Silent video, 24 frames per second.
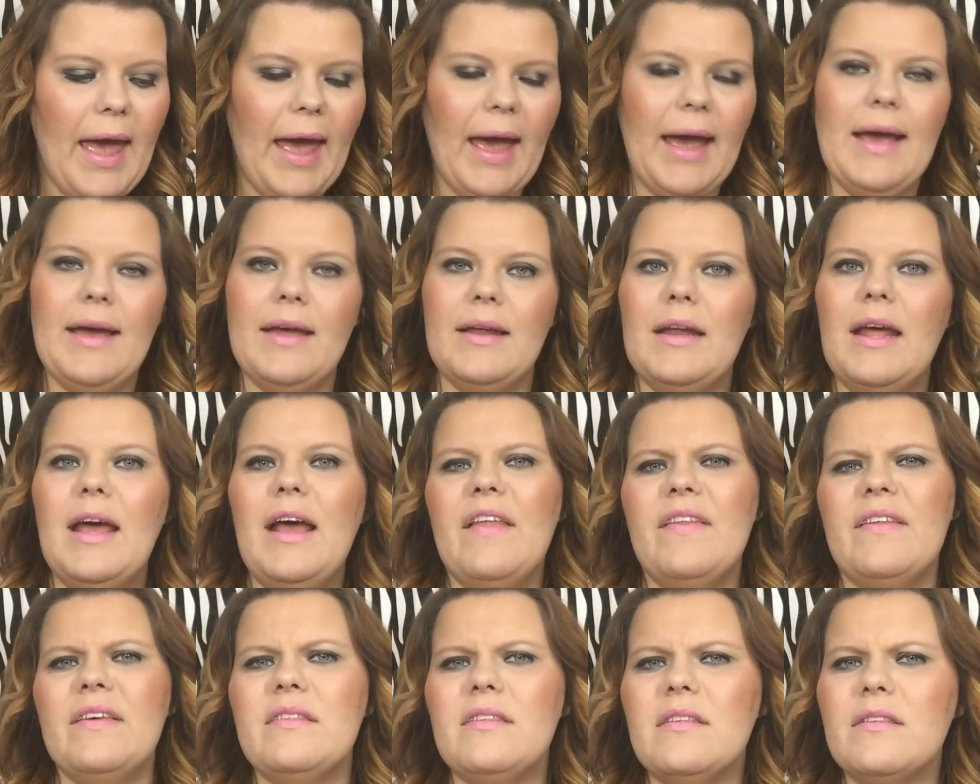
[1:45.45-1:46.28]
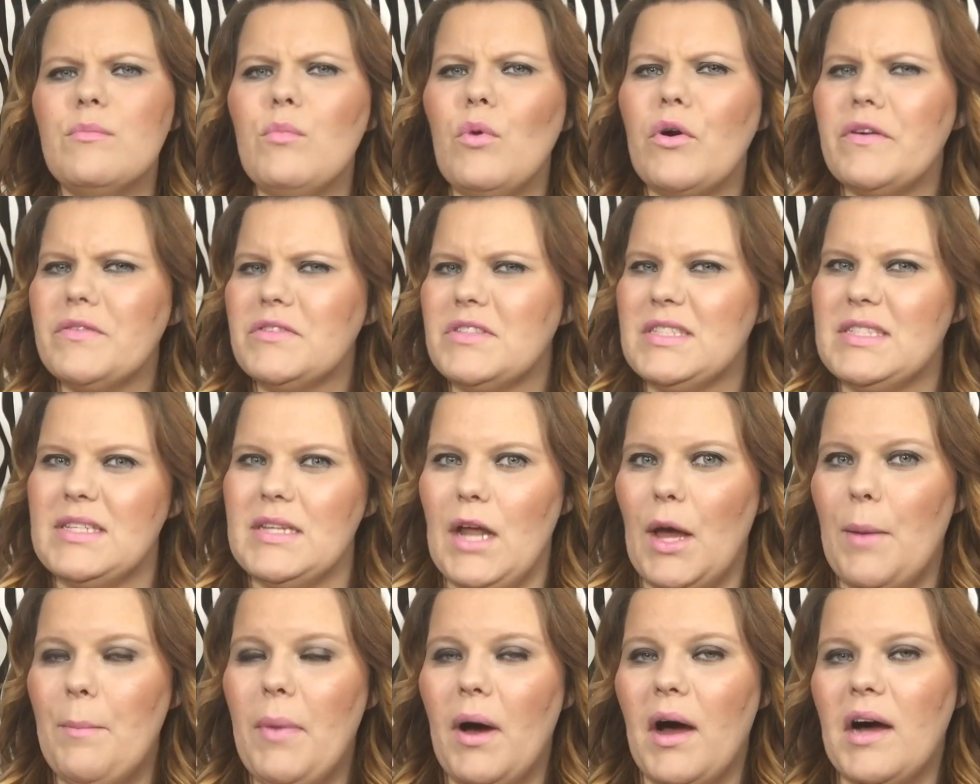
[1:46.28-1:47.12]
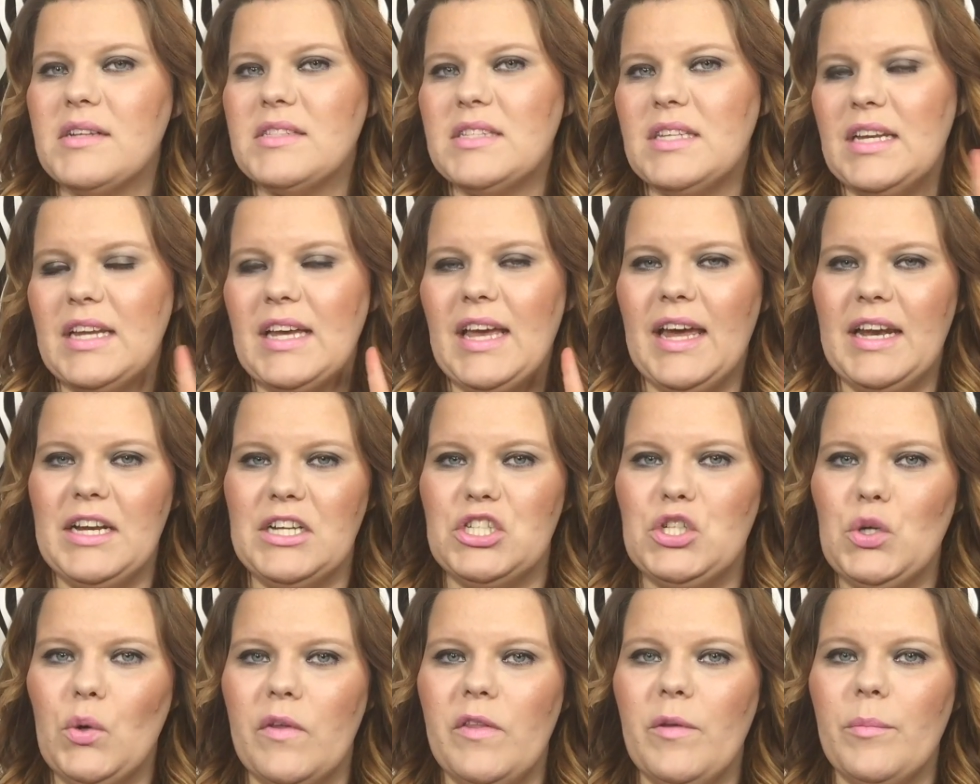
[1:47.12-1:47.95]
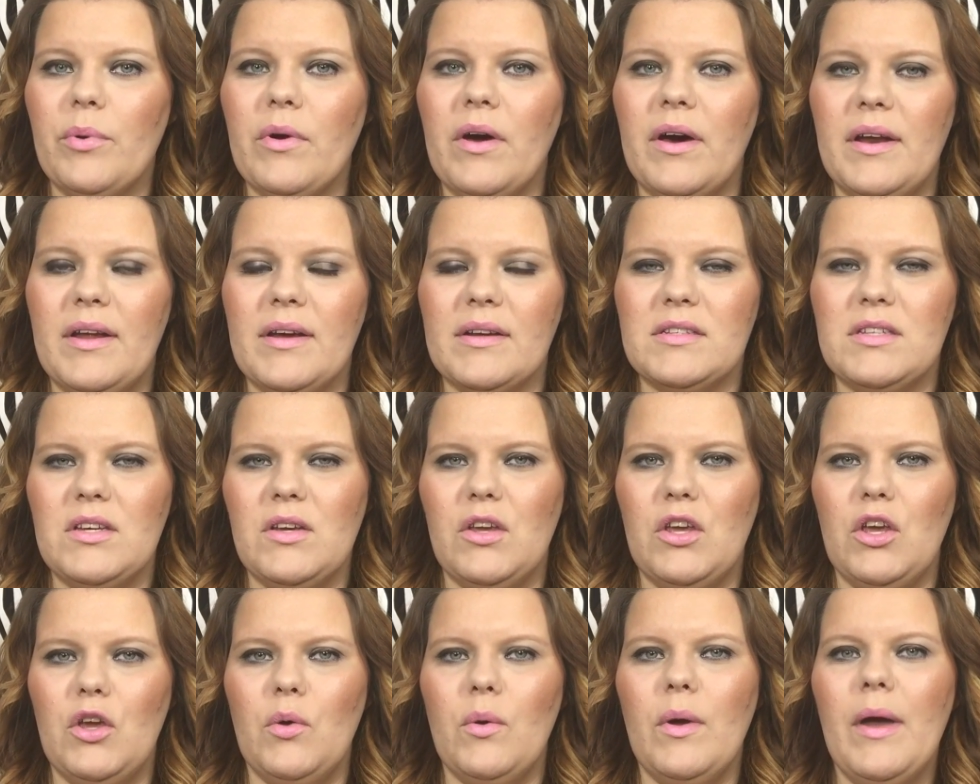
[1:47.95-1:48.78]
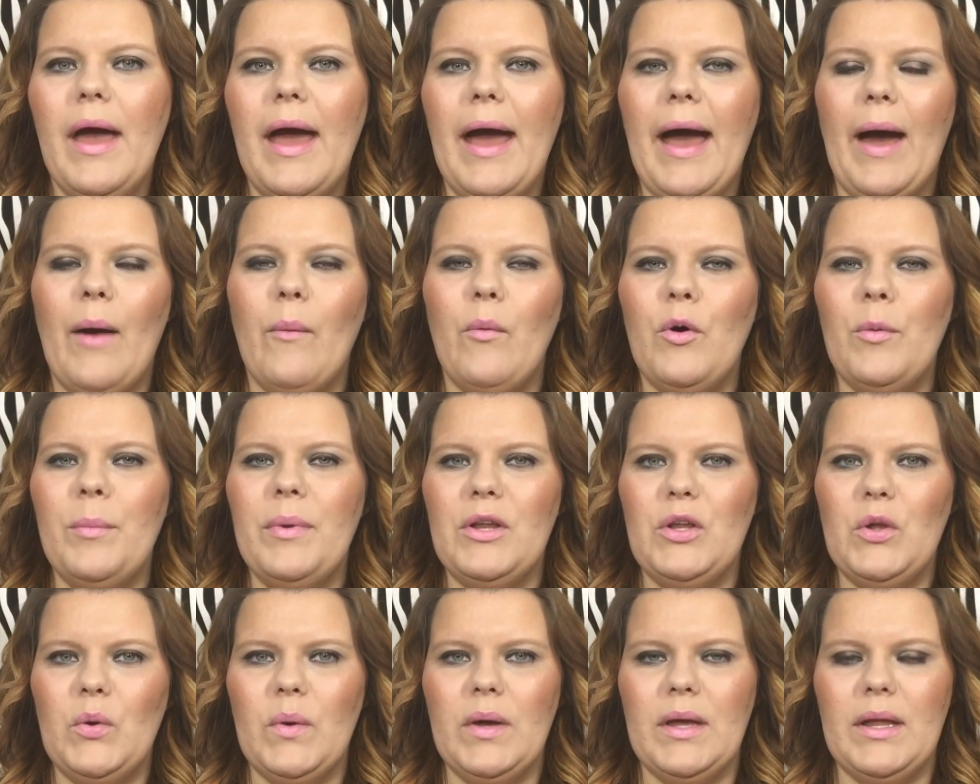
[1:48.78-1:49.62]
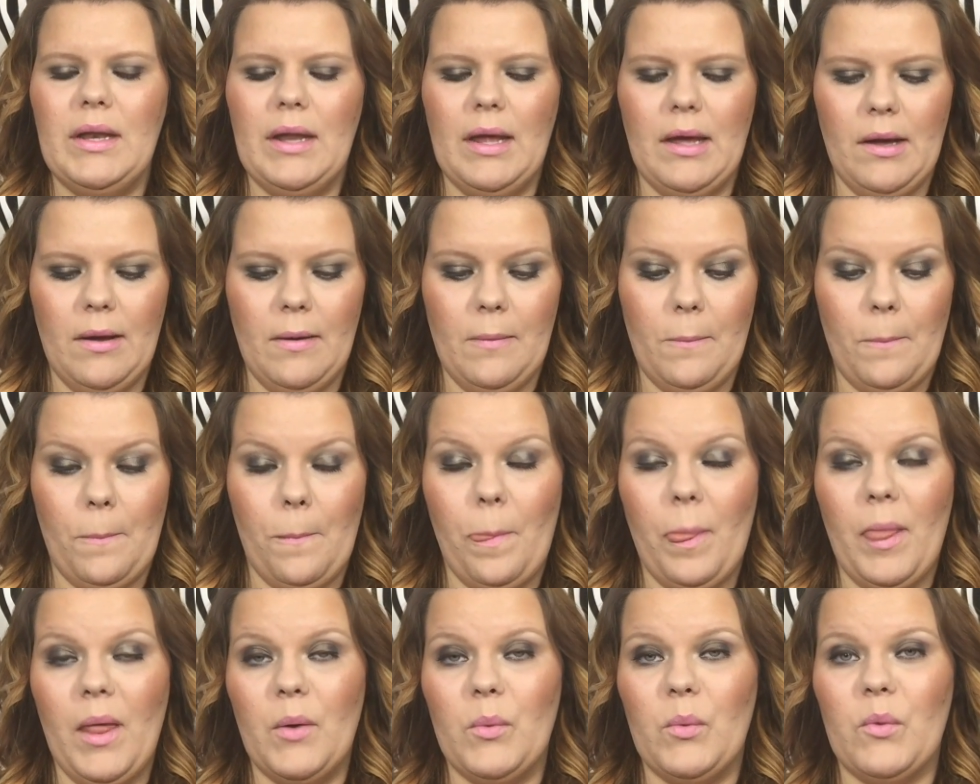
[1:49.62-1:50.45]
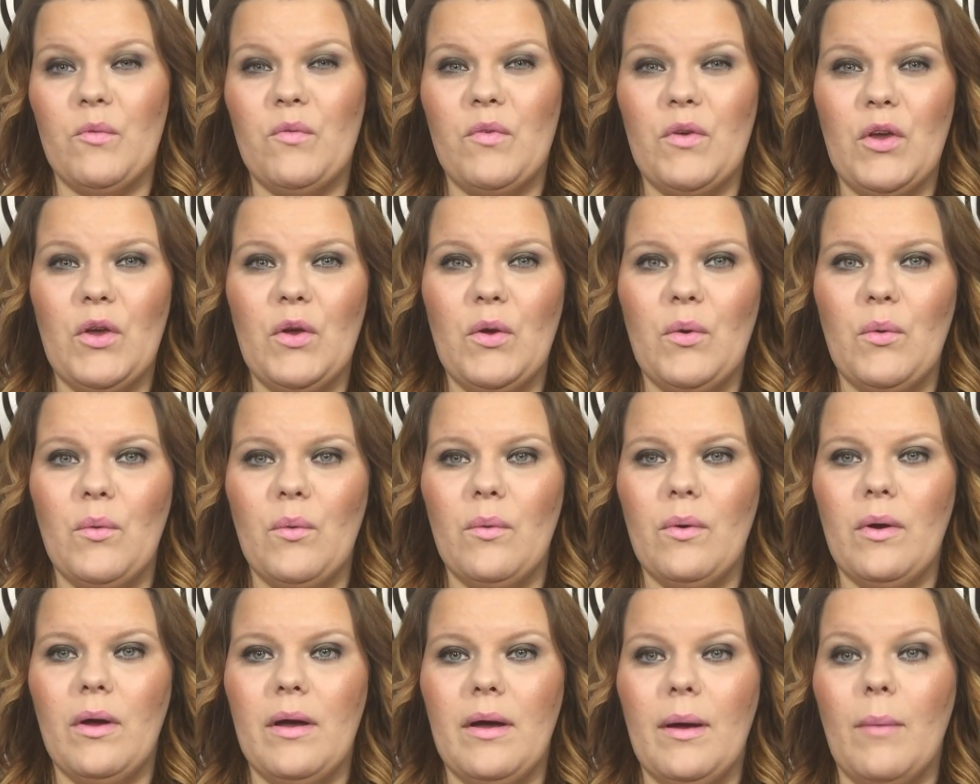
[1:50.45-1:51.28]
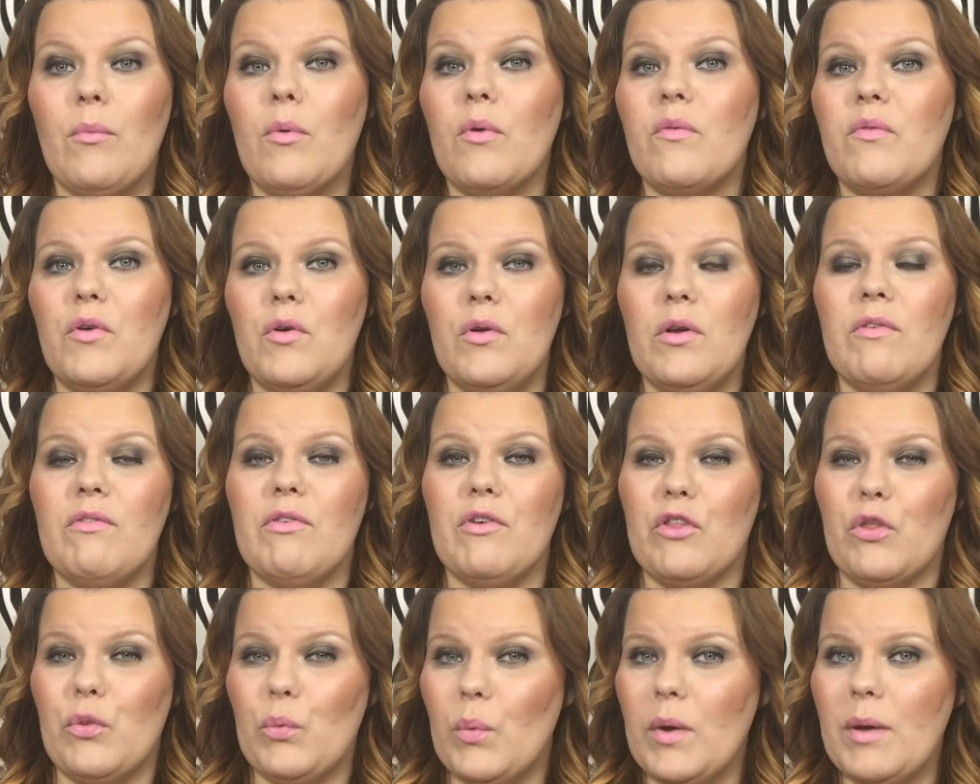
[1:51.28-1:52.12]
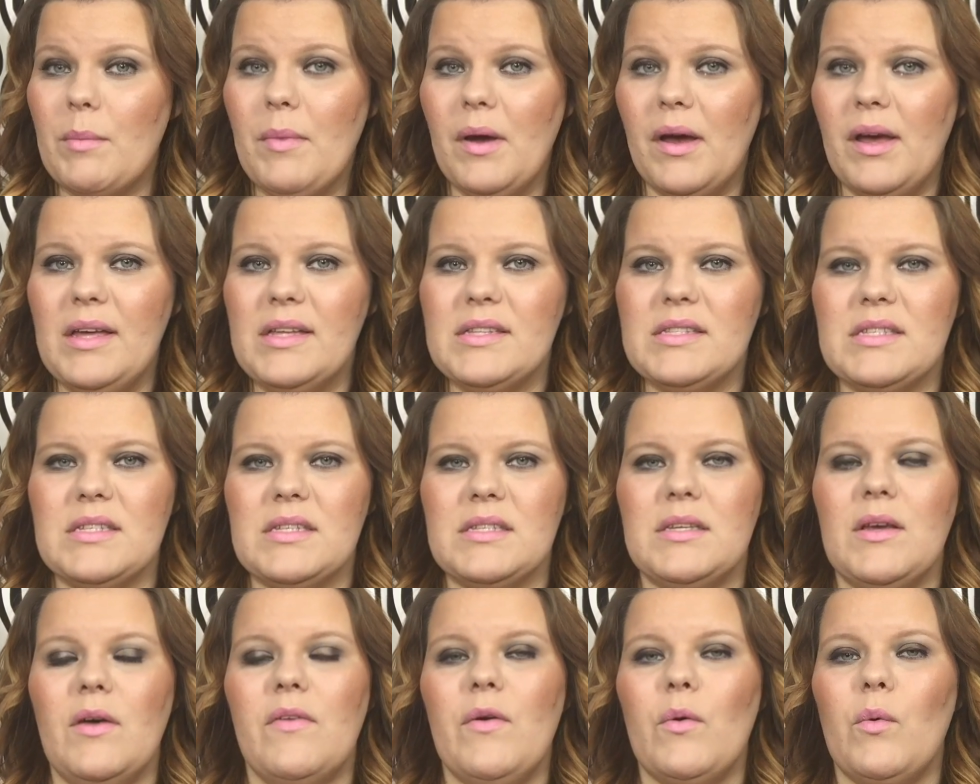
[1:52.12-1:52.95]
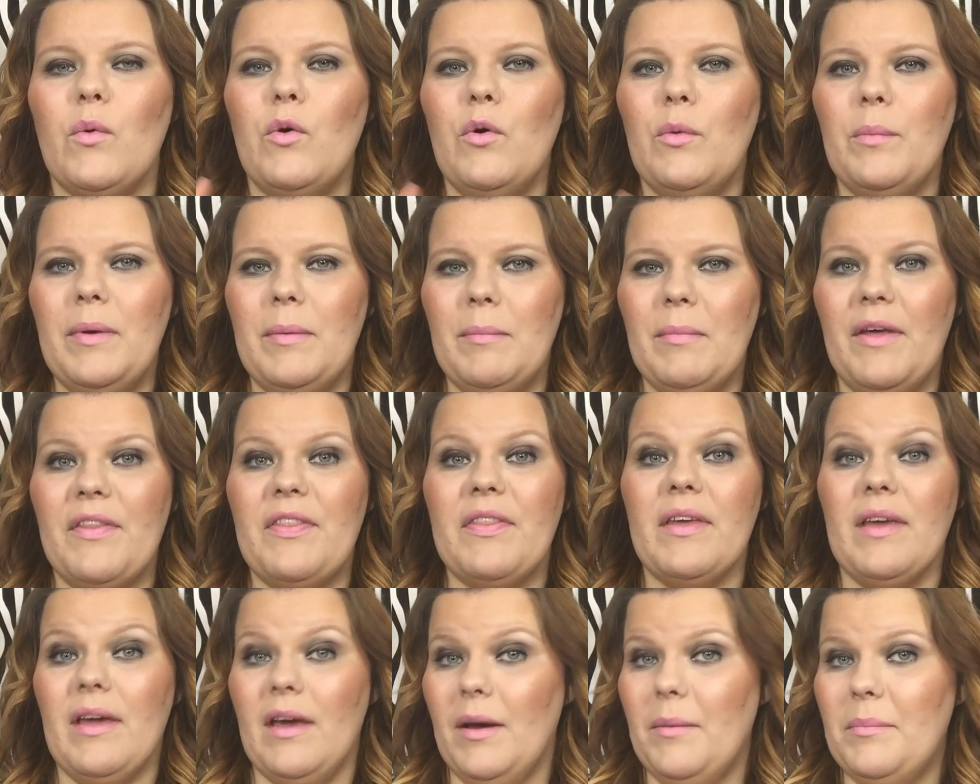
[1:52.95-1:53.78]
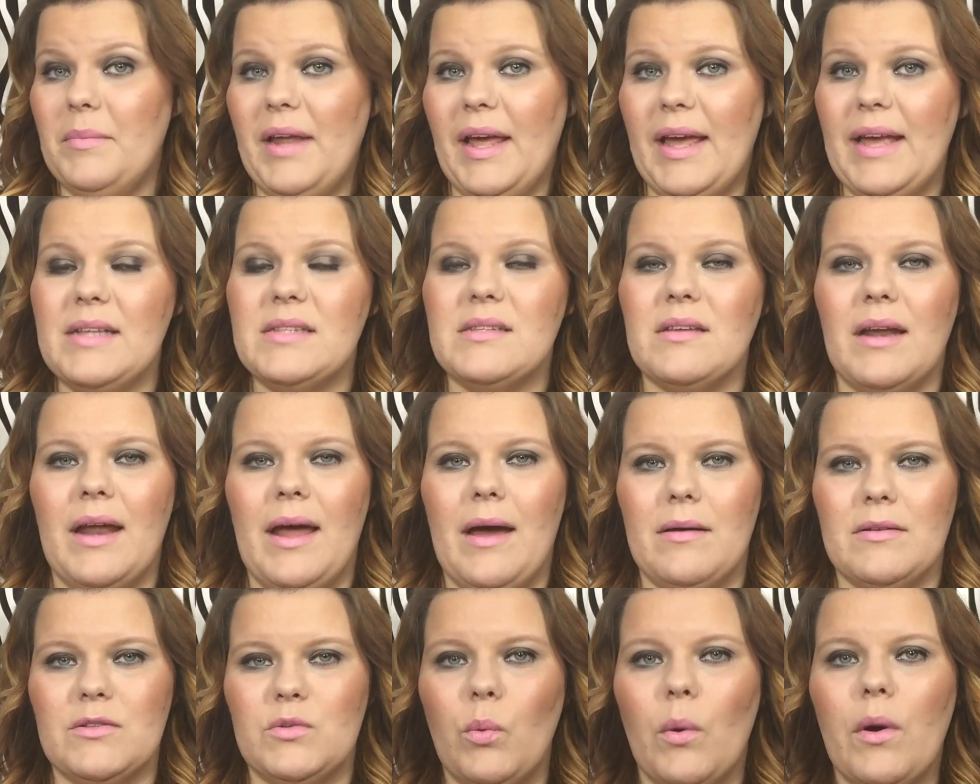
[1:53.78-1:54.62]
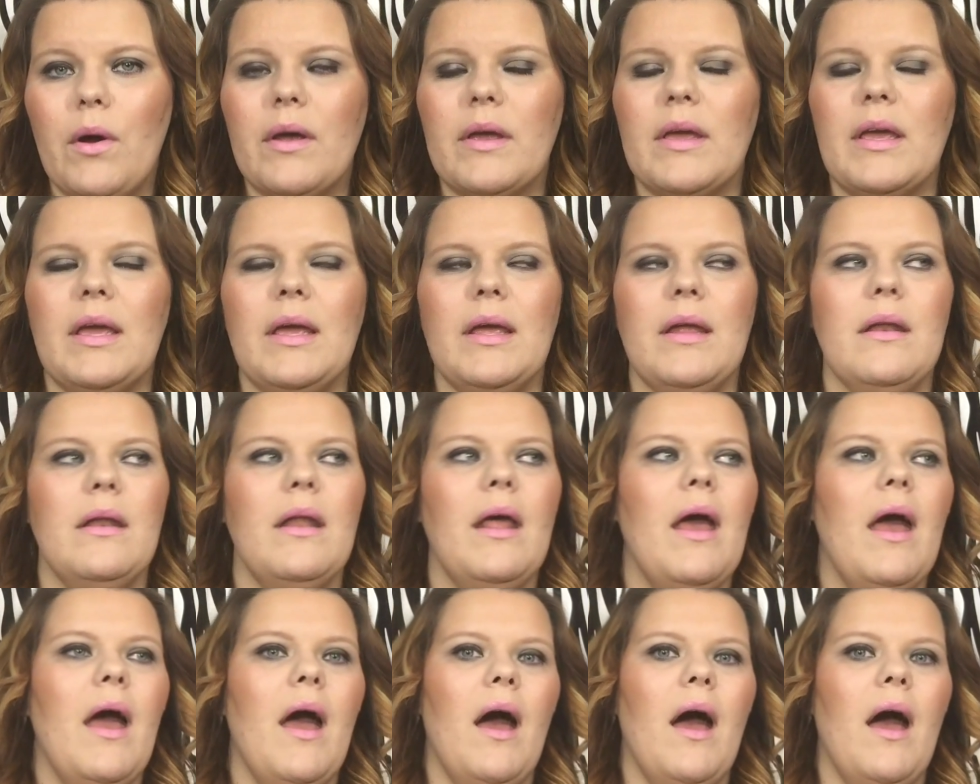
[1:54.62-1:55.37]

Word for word: And this is more of just an unboxing and kind of showing the product to you. I will be doing um, a review. I'm reviewing it for three months, so there will be monthly updates on how it's working,